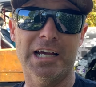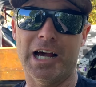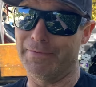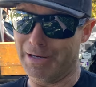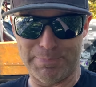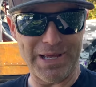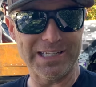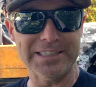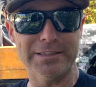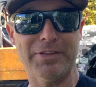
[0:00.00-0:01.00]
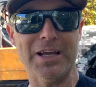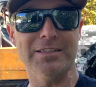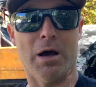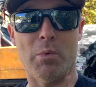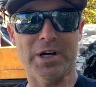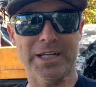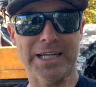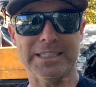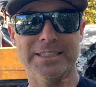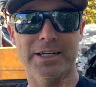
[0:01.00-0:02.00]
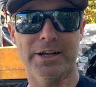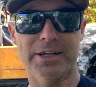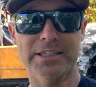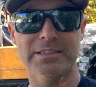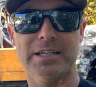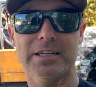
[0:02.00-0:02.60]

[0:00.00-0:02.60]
I've had a big list of things I wanted to get done on it.